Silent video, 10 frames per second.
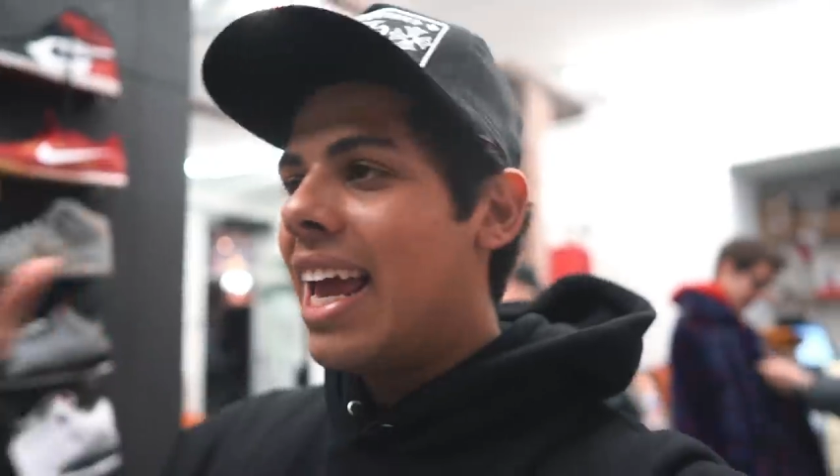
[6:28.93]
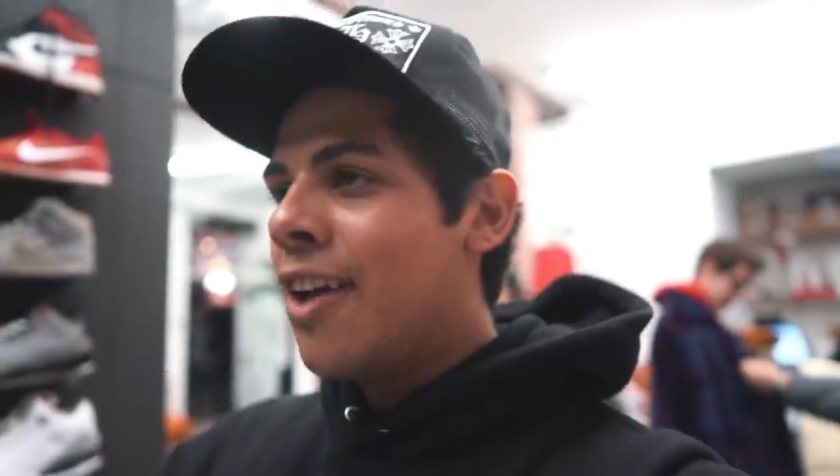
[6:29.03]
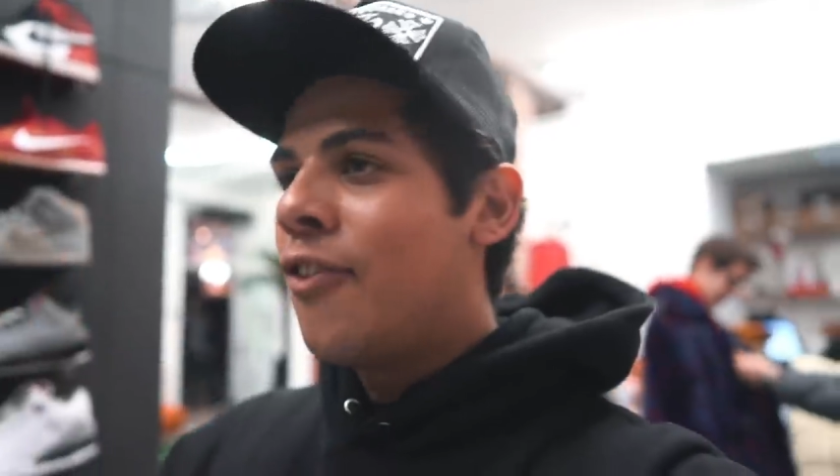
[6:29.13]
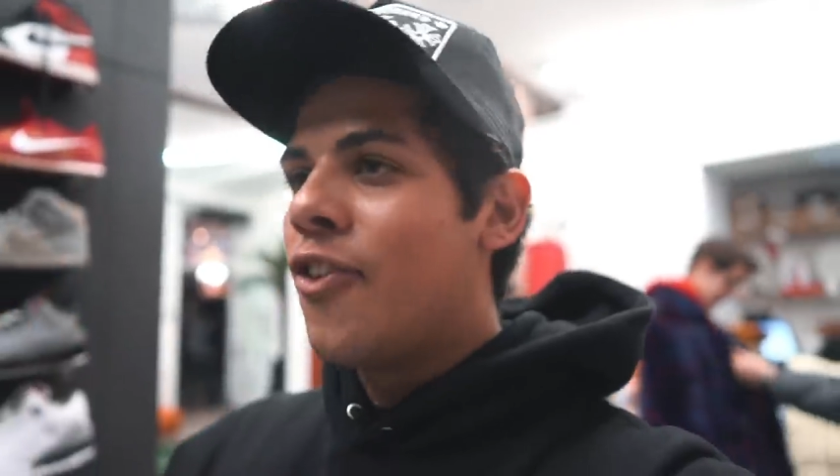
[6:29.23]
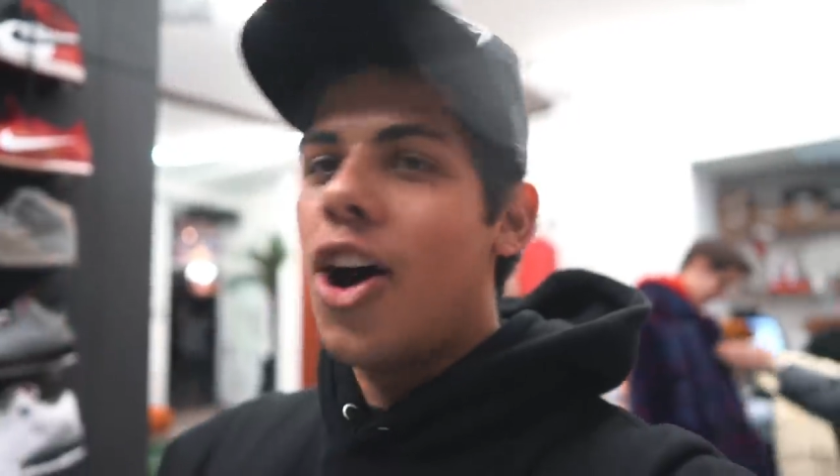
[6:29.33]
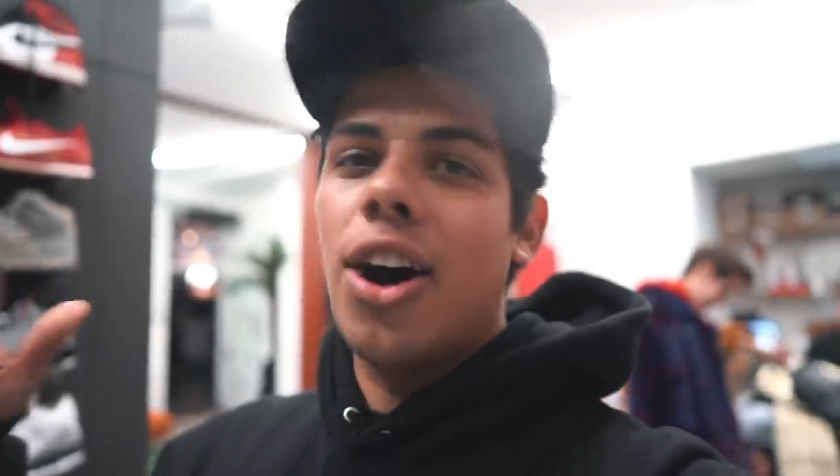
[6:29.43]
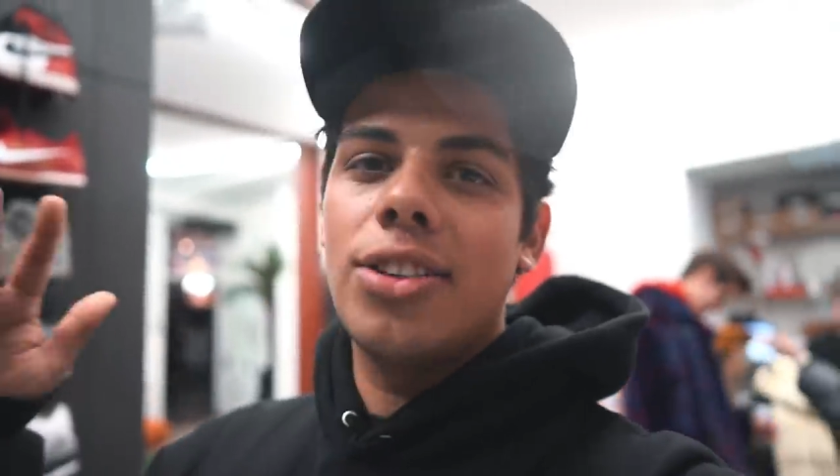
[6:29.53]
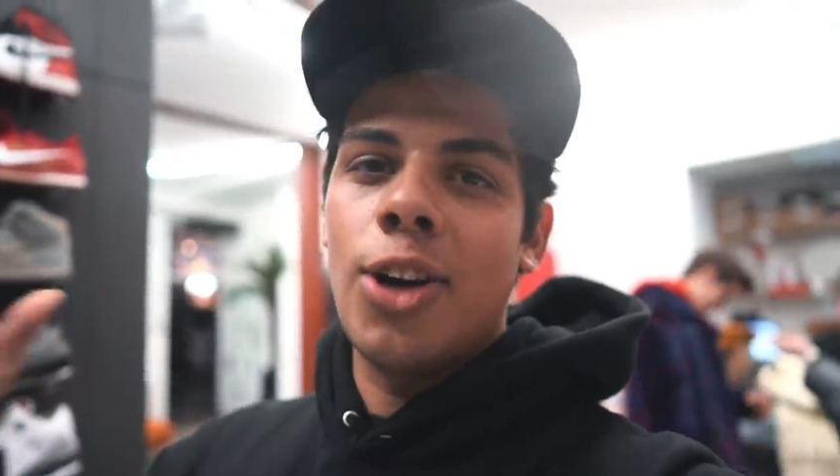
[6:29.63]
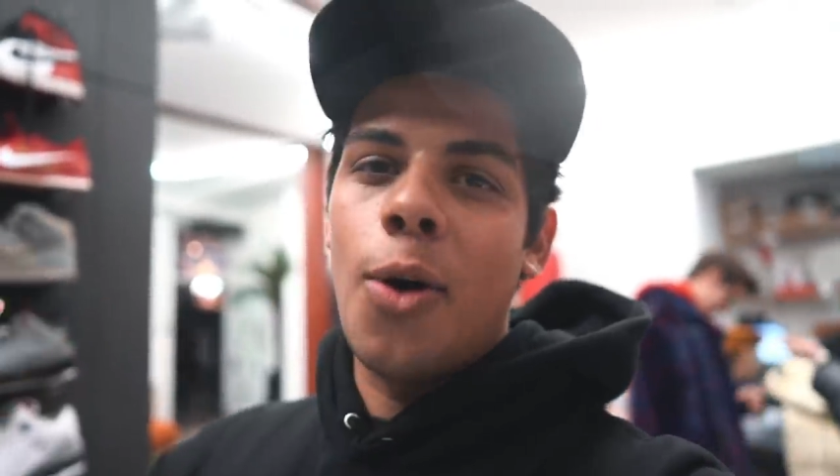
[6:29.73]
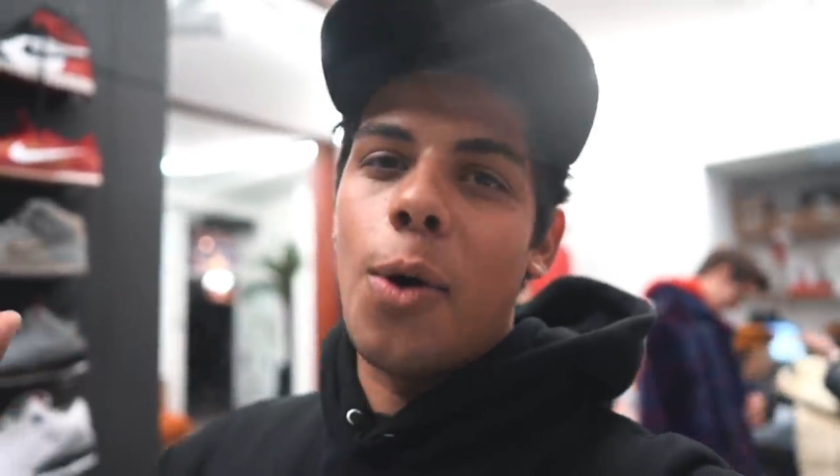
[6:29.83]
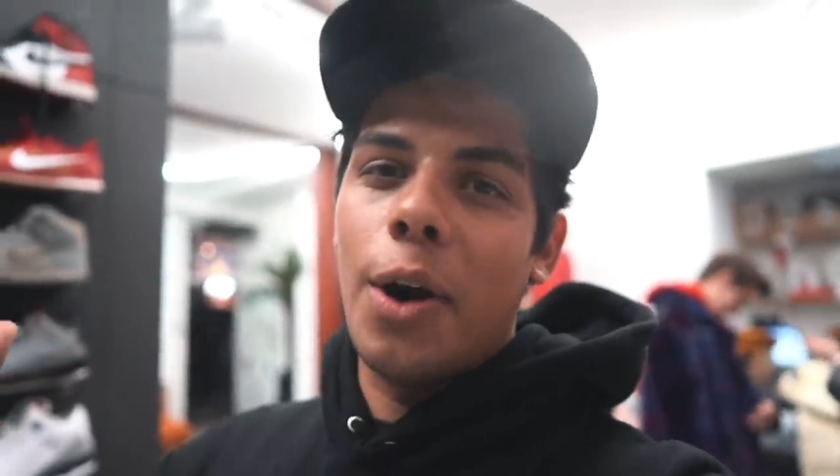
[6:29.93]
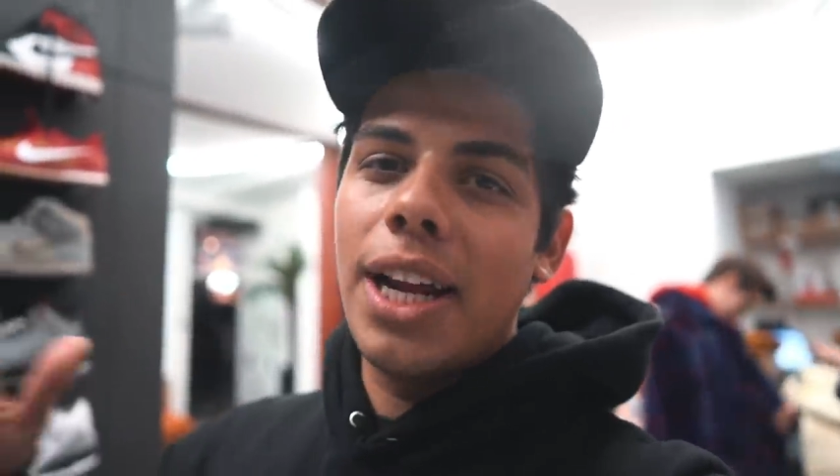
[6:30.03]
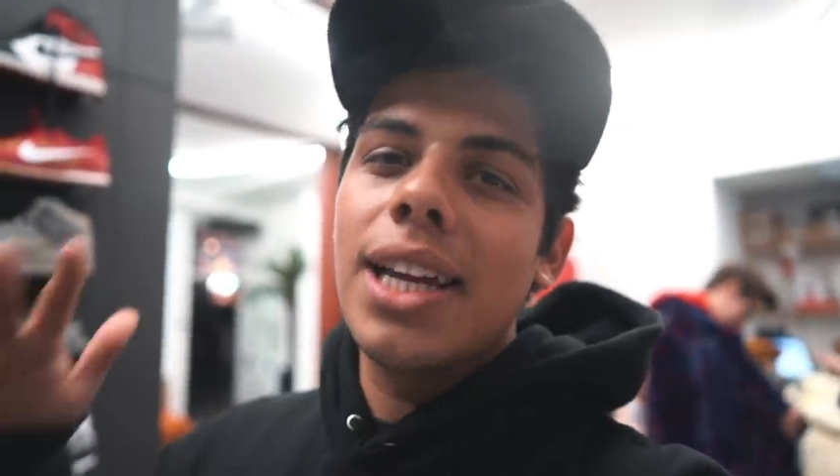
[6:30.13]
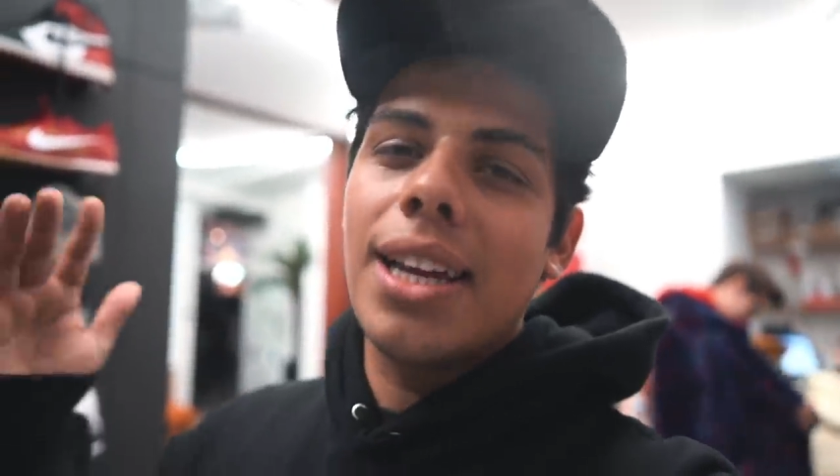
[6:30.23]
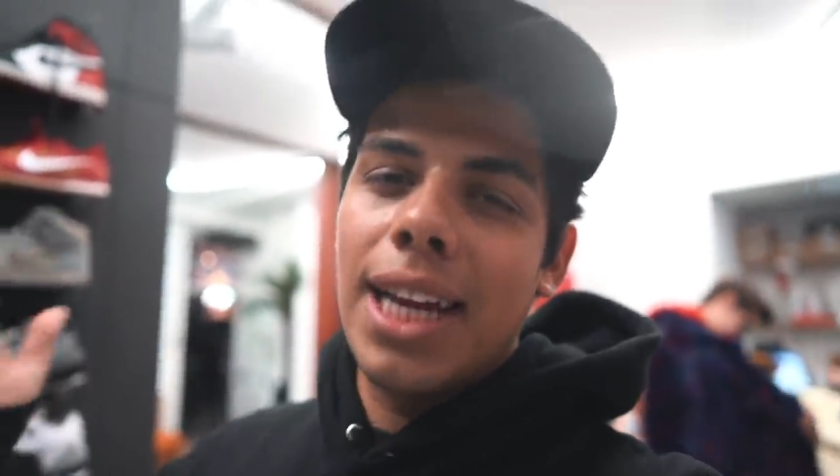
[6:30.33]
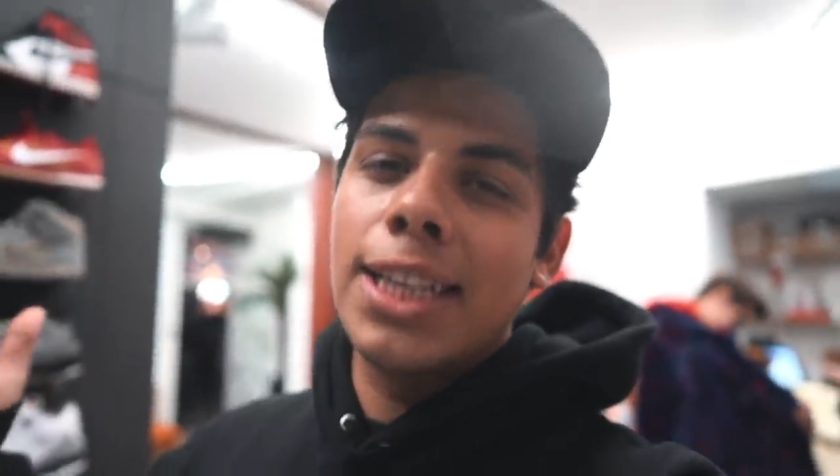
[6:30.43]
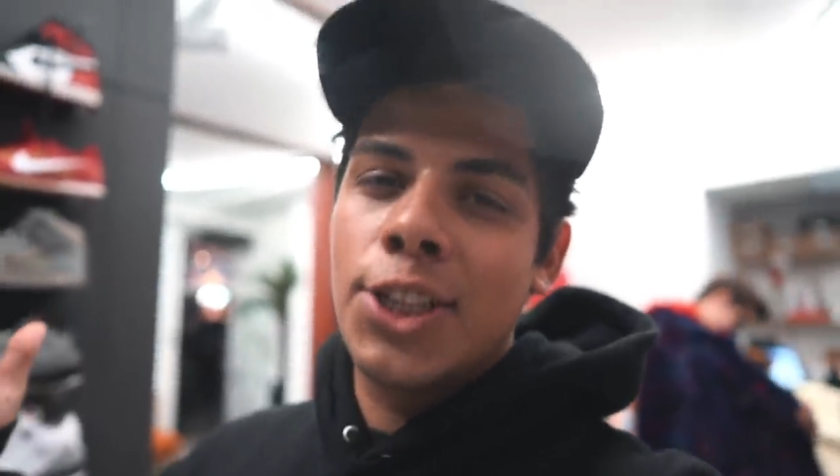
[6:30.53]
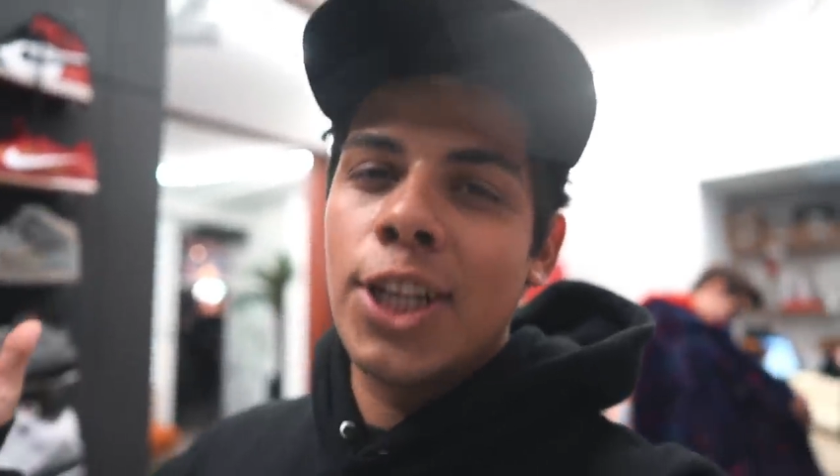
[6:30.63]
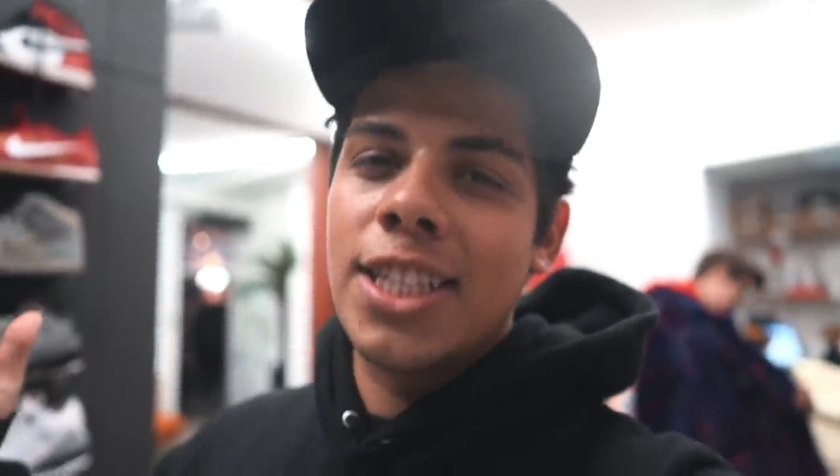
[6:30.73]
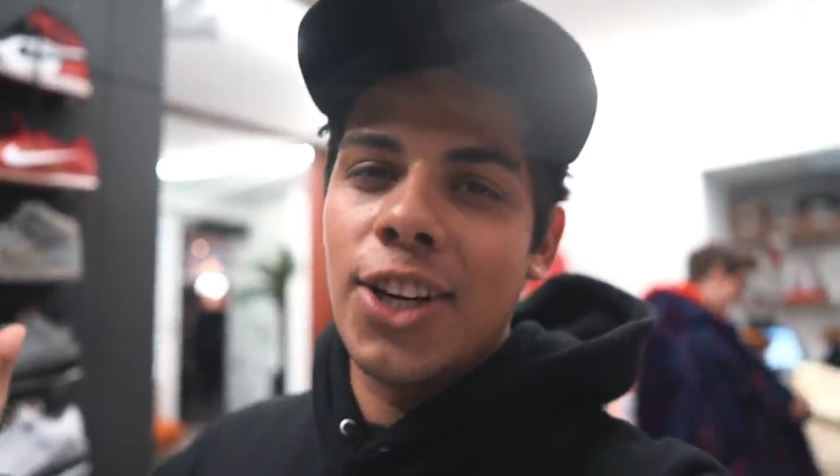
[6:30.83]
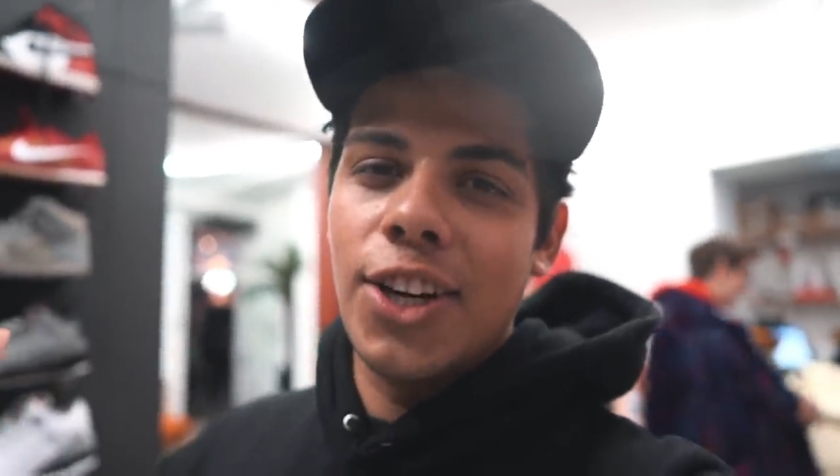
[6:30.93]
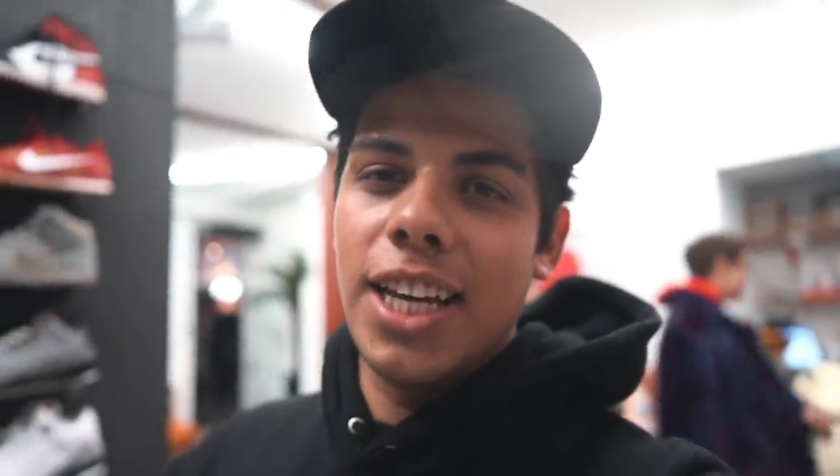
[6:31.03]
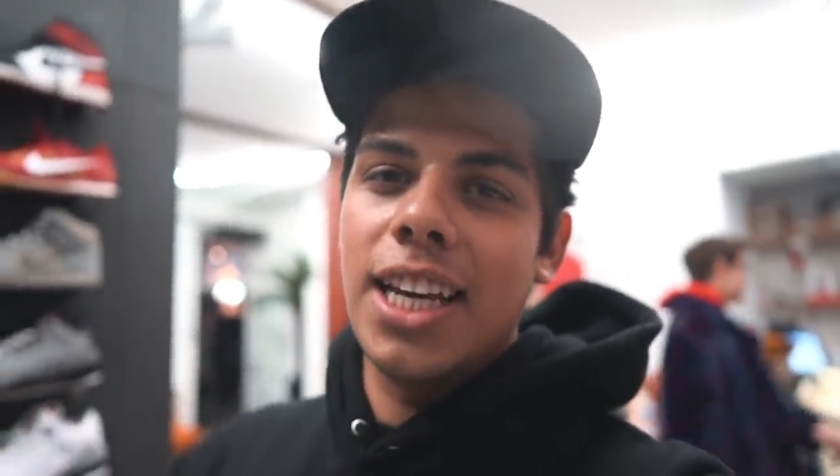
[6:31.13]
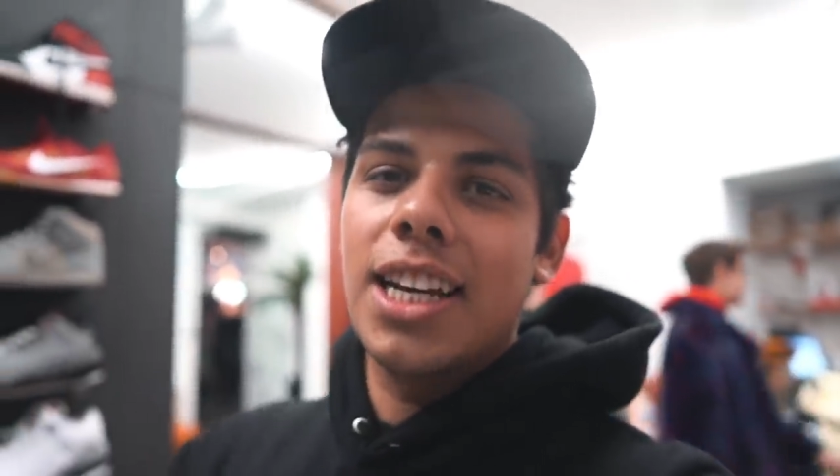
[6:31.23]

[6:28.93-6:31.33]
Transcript: If not, don't worry, it's just a hoodie.